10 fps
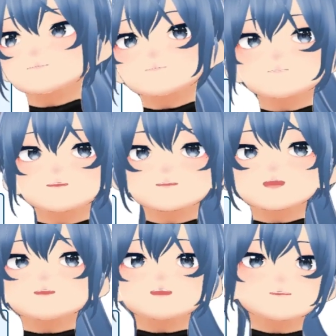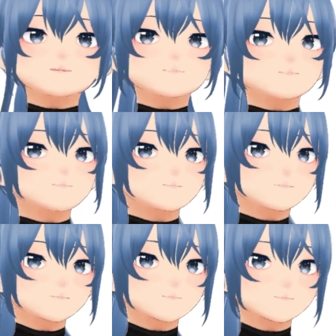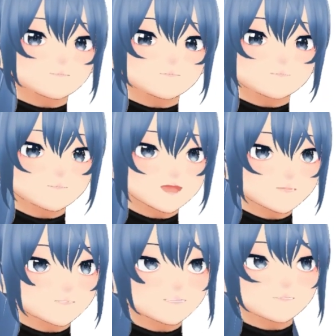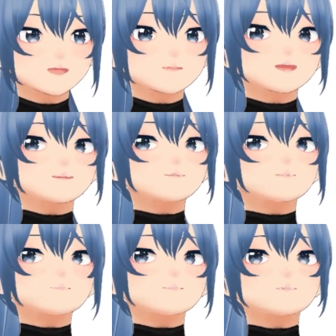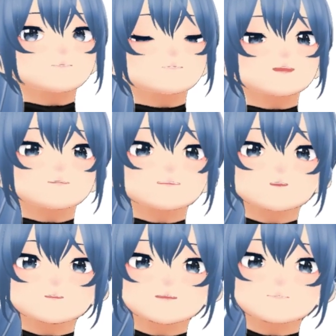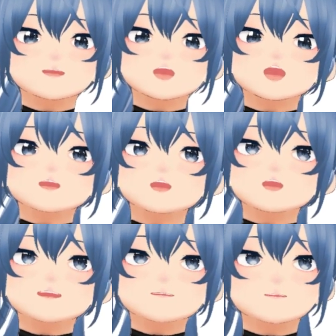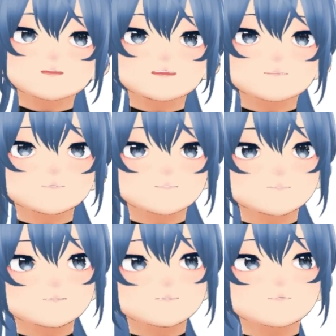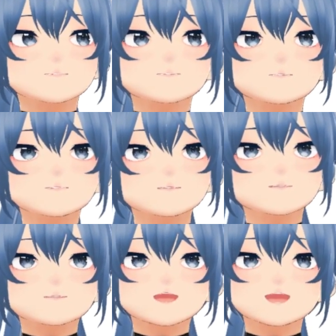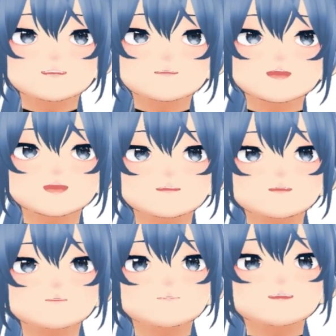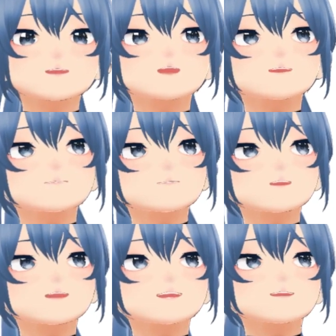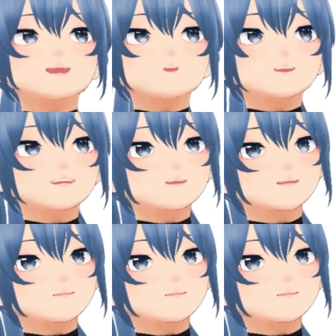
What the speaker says: Not always. Like sometimes I feel a law is stupid and I don't see a point to it and I will